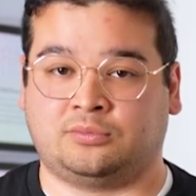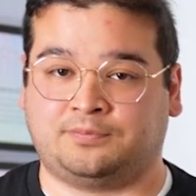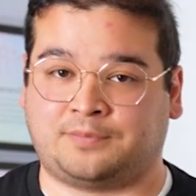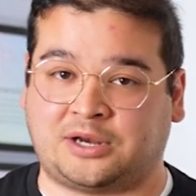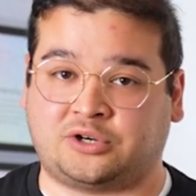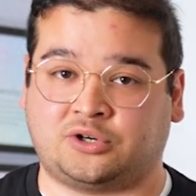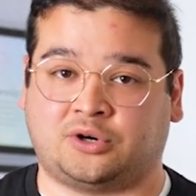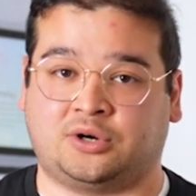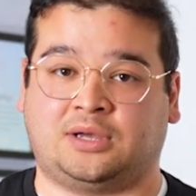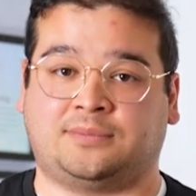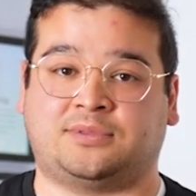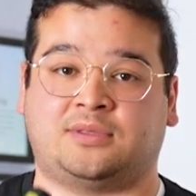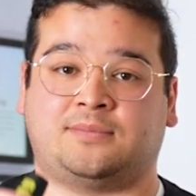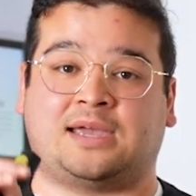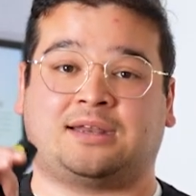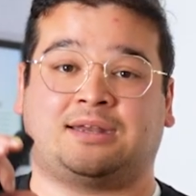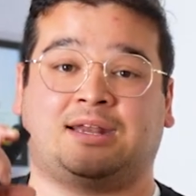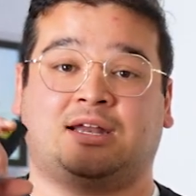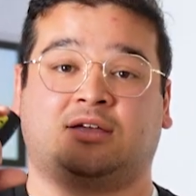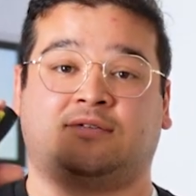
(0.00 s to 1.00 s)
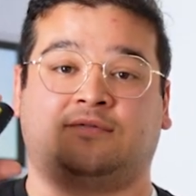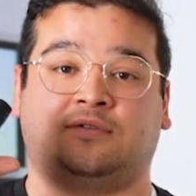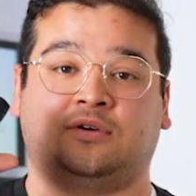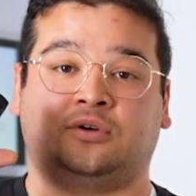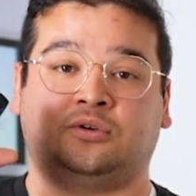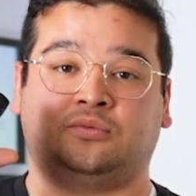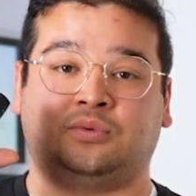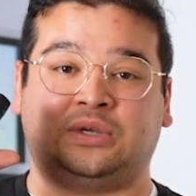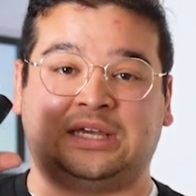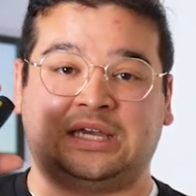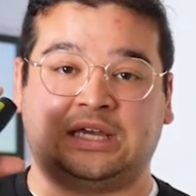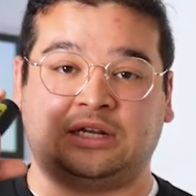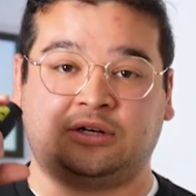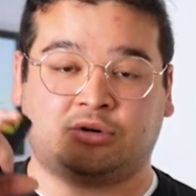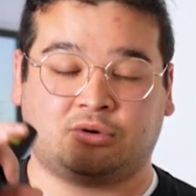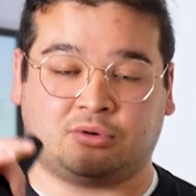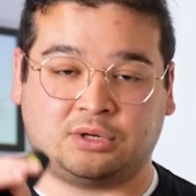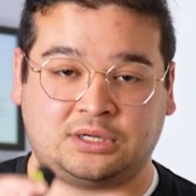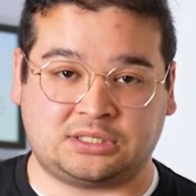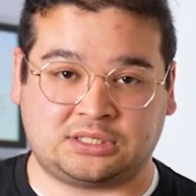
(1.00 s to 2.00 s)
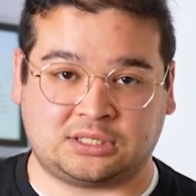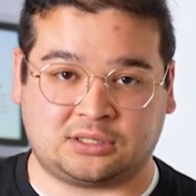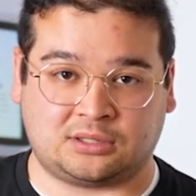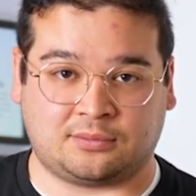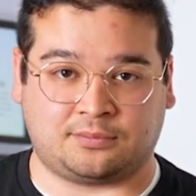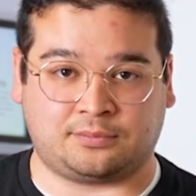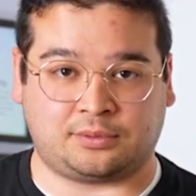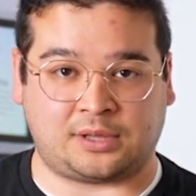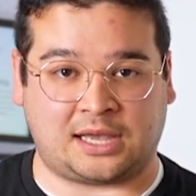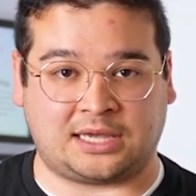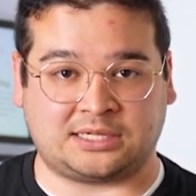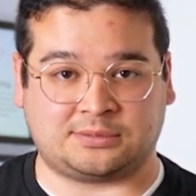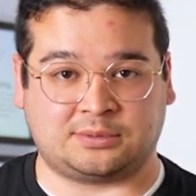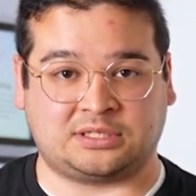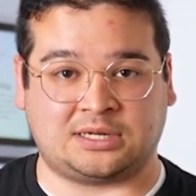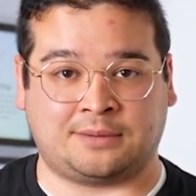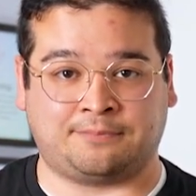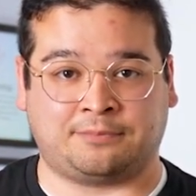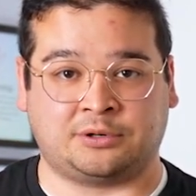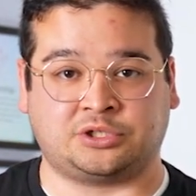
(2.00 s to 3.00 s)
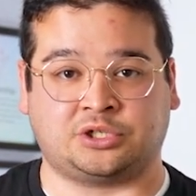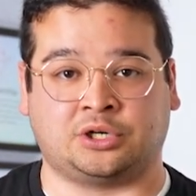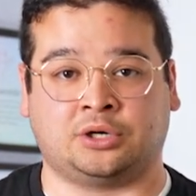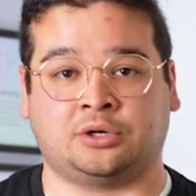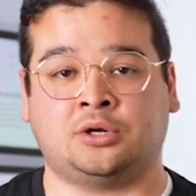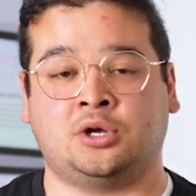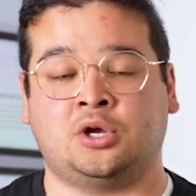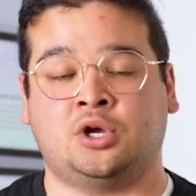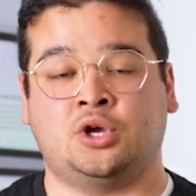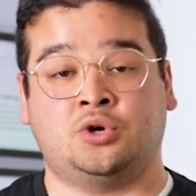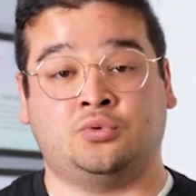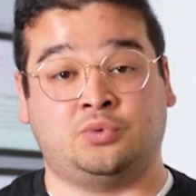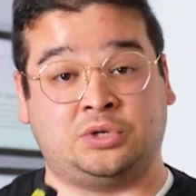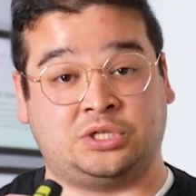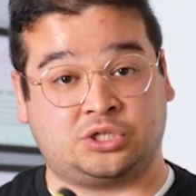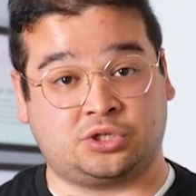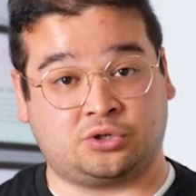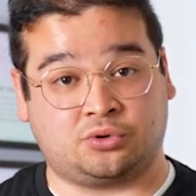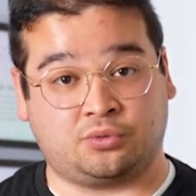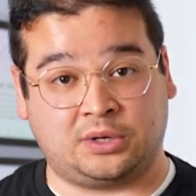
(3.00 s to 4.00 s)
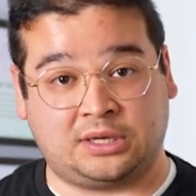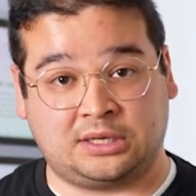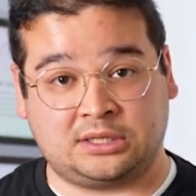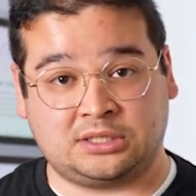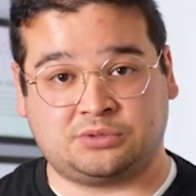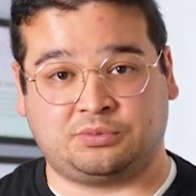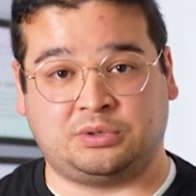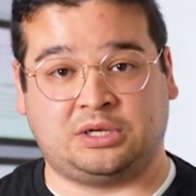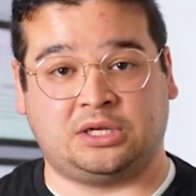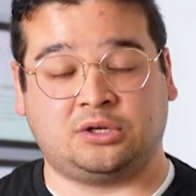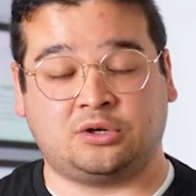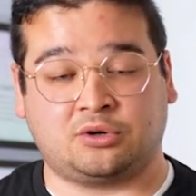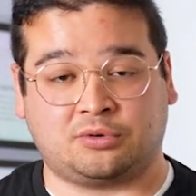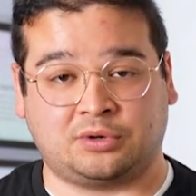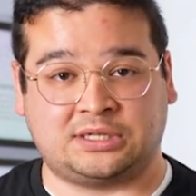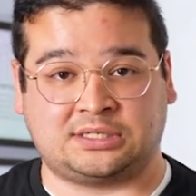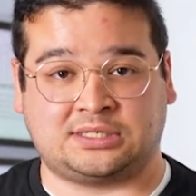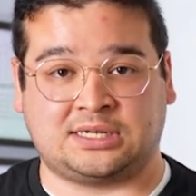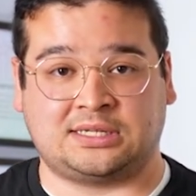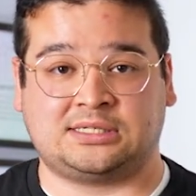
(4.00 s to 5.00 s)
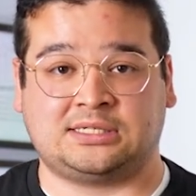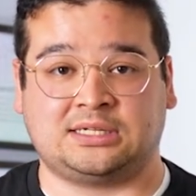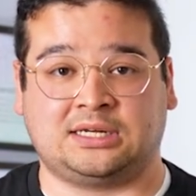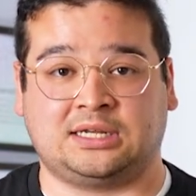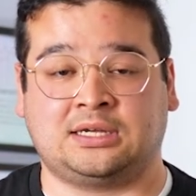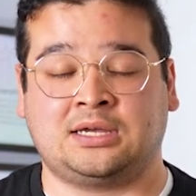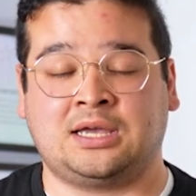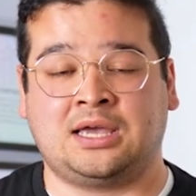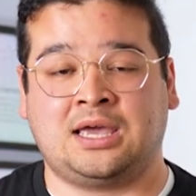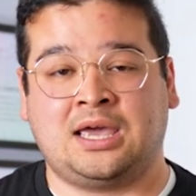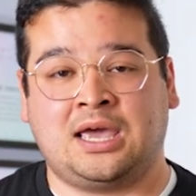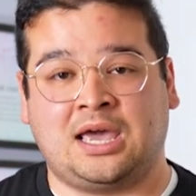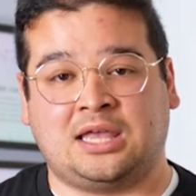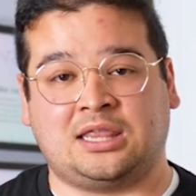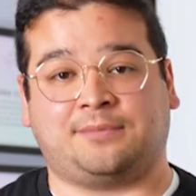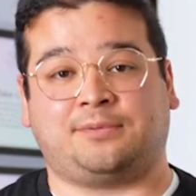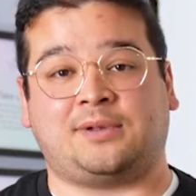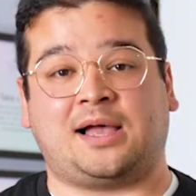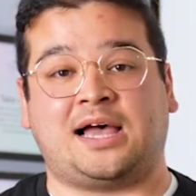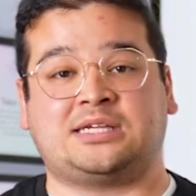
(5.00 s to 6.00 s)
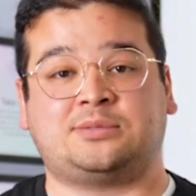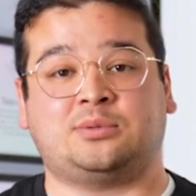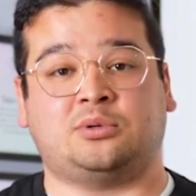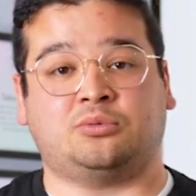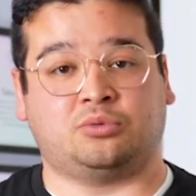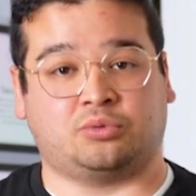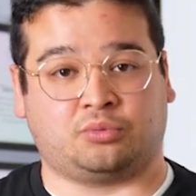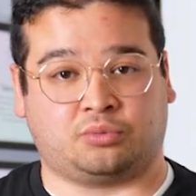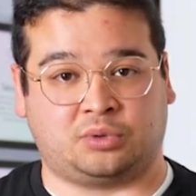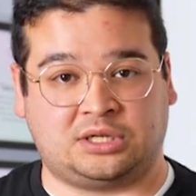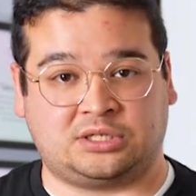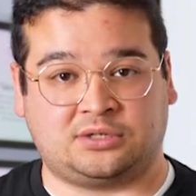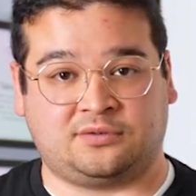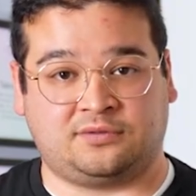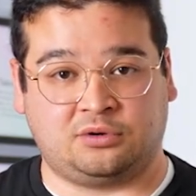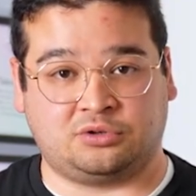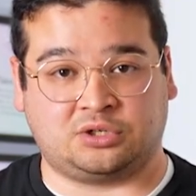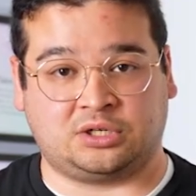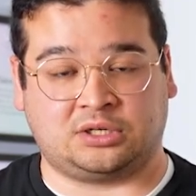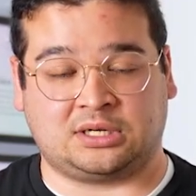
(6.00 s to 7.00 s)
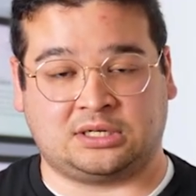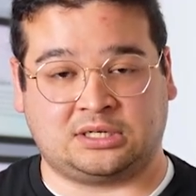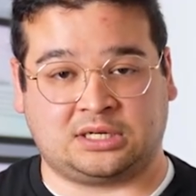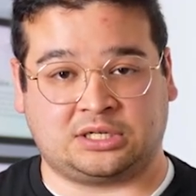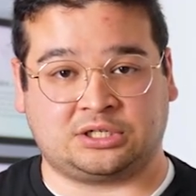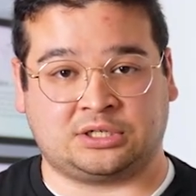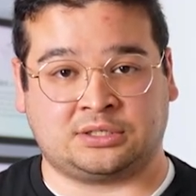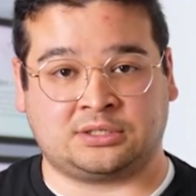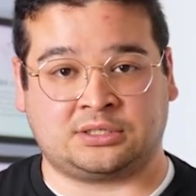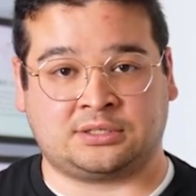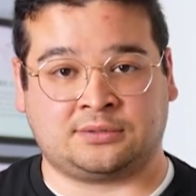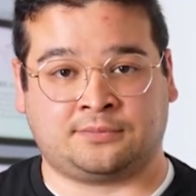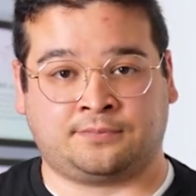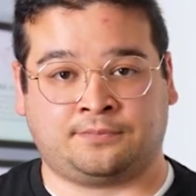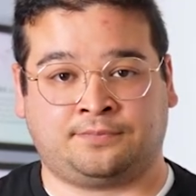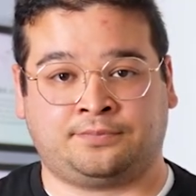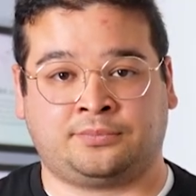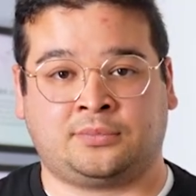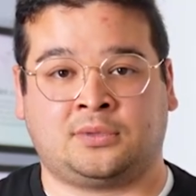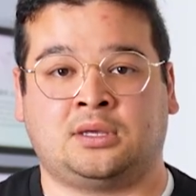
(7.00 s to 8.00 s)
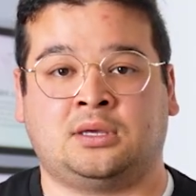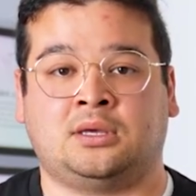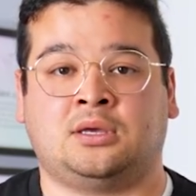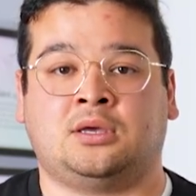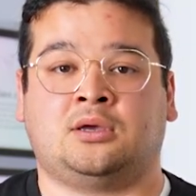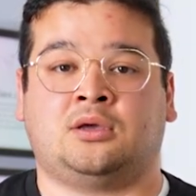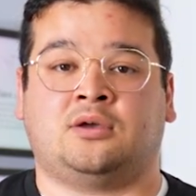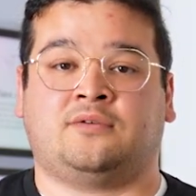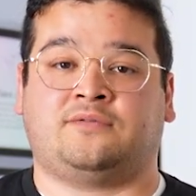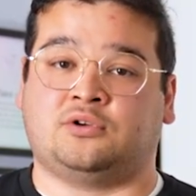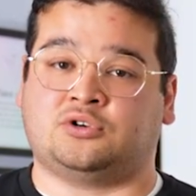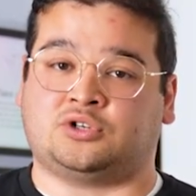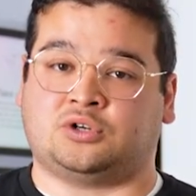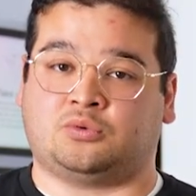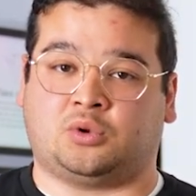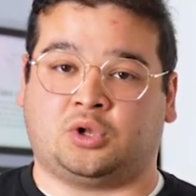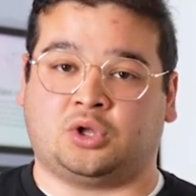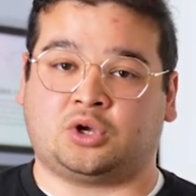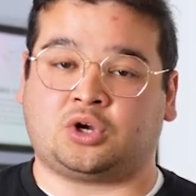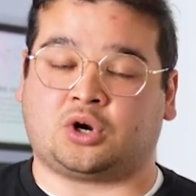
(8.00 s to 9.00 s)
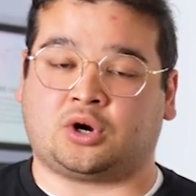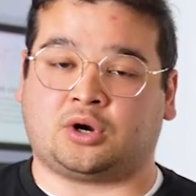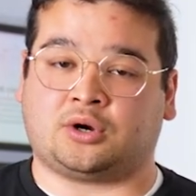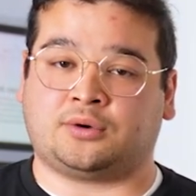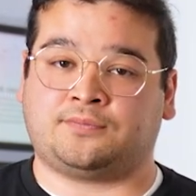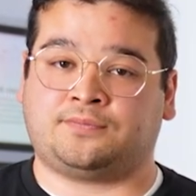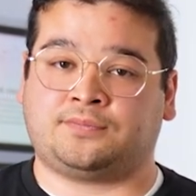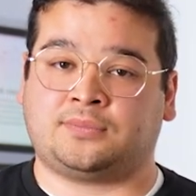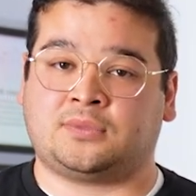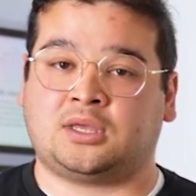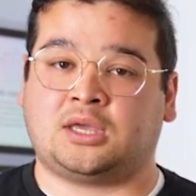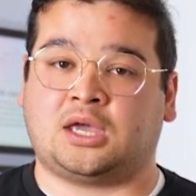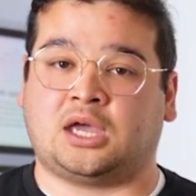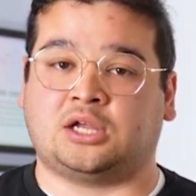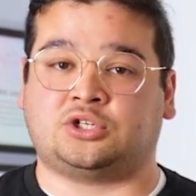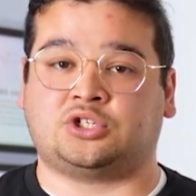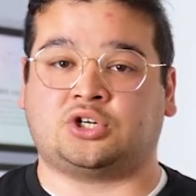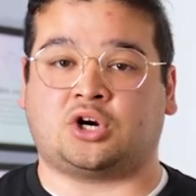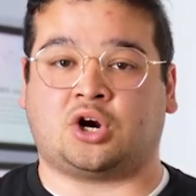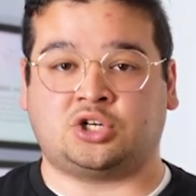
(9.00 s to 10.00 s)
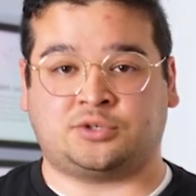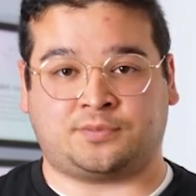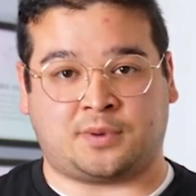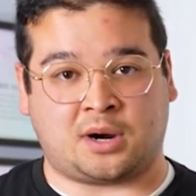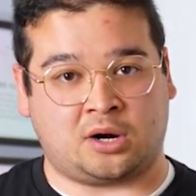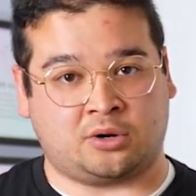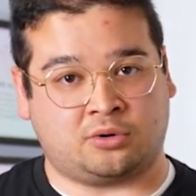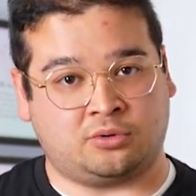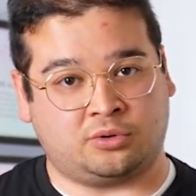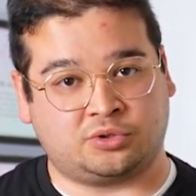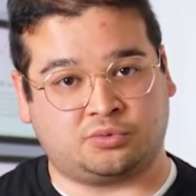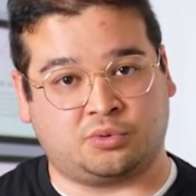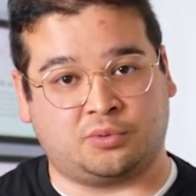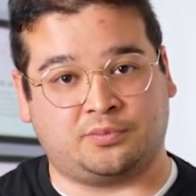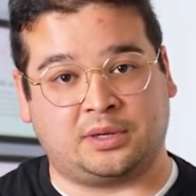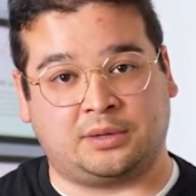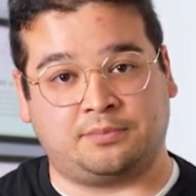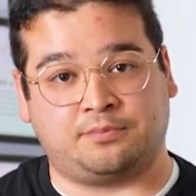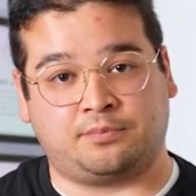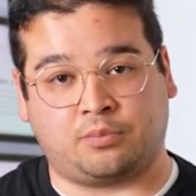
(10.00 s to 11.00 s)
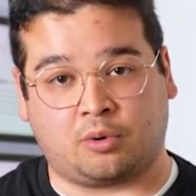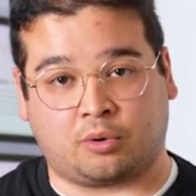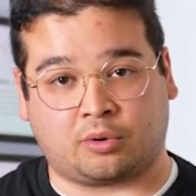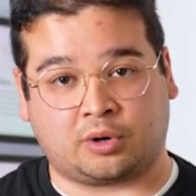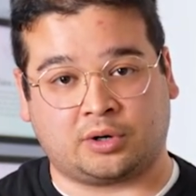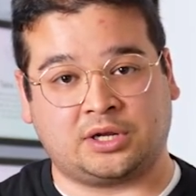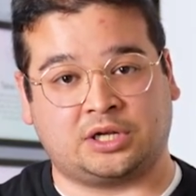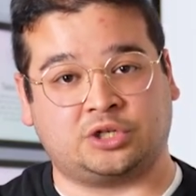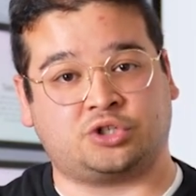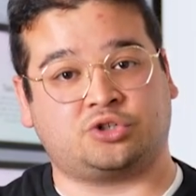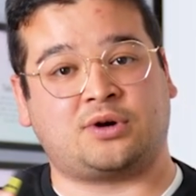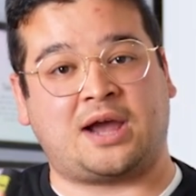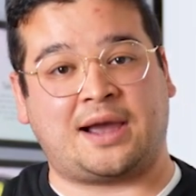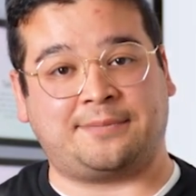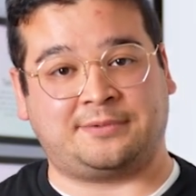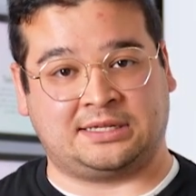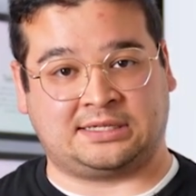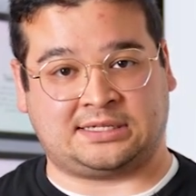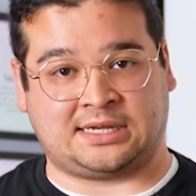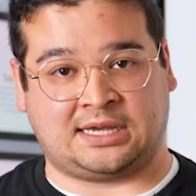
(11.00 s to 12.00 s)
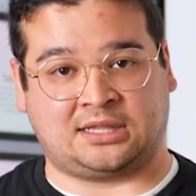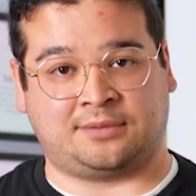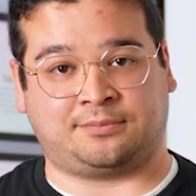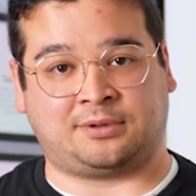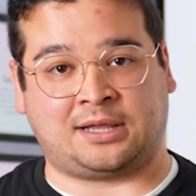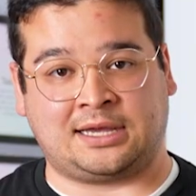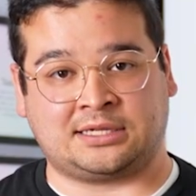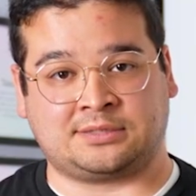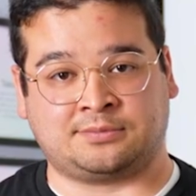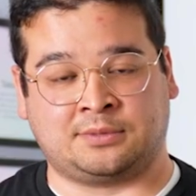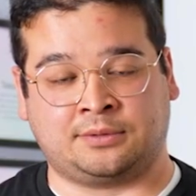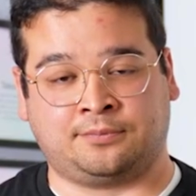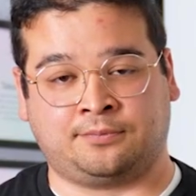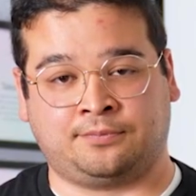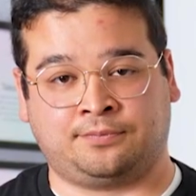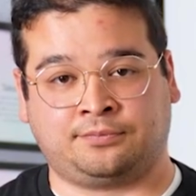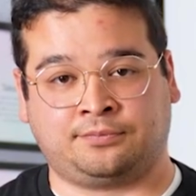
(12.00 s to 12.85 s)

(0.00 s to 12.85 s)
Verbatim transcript: By turning up the magnetic field, we increase the plasma temperature, we squeeze, we increase density, and the plasma will reach fusion conditions. Fusion will occur, and charged particles will be born and trapped inside the plasma.